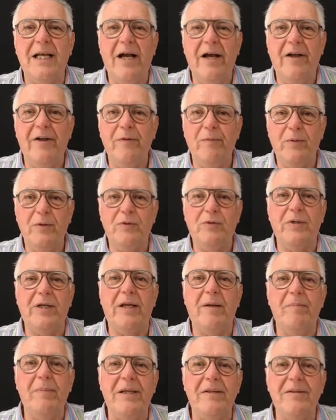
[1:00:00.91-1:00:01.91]
I would
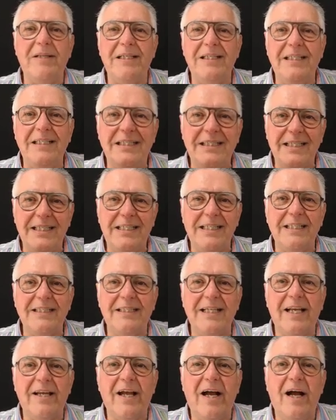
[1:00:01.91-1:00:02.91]
recommend the settings
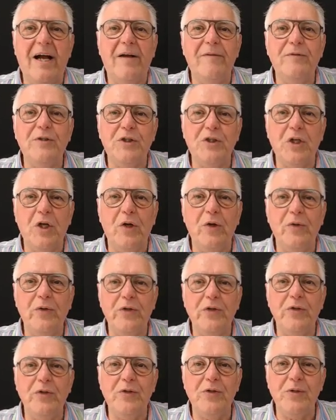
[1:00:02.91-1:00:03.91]
that I've shown
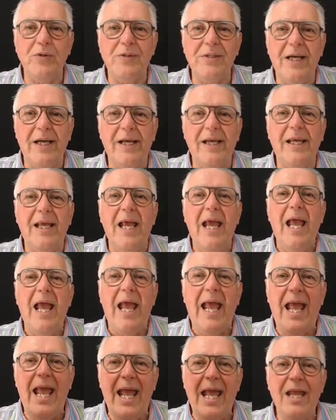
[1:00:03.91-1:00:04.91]
you today,
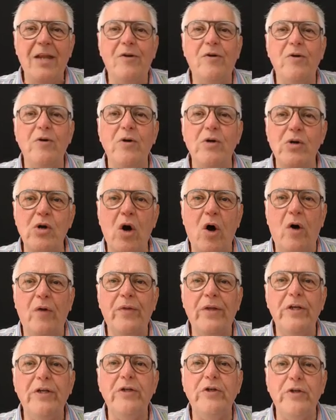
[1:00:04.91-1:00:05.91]
and
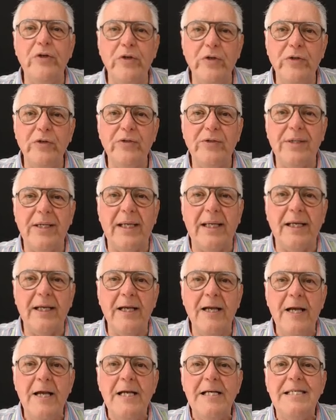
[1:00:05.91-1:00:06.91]
rather using
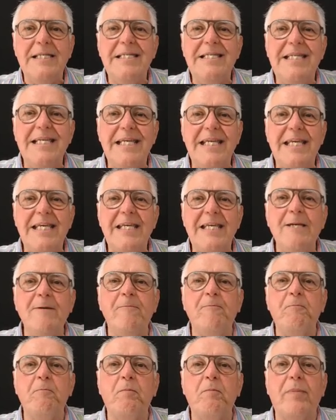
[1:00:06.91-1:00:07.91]
the
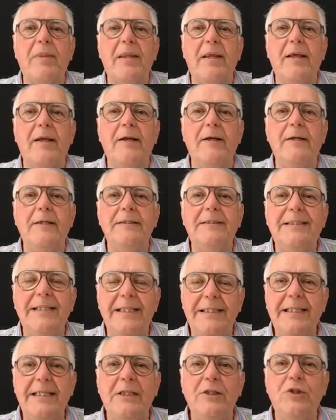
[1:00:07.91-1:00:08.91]

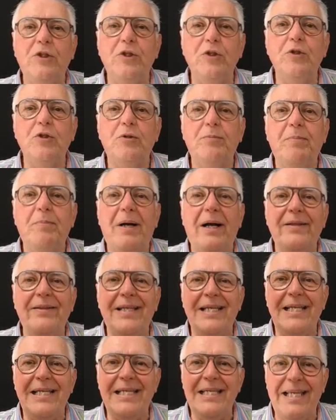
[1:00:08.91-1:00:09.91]
settings used by
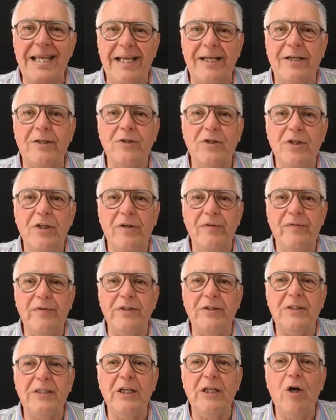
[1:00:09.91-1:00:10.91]
the link
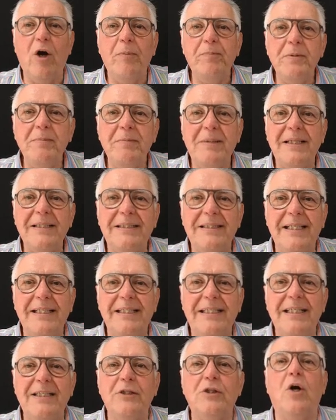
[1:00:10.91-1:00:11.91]
service. The optimized
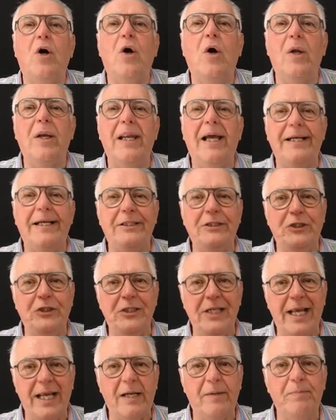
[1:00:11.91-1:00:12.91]
settings are like
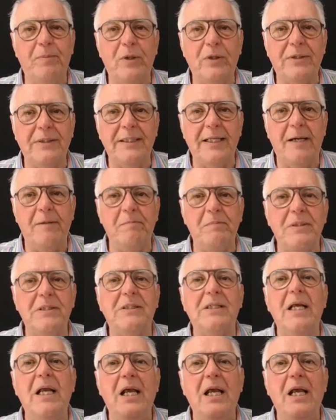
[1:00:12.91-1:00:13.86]
jackpot numbers.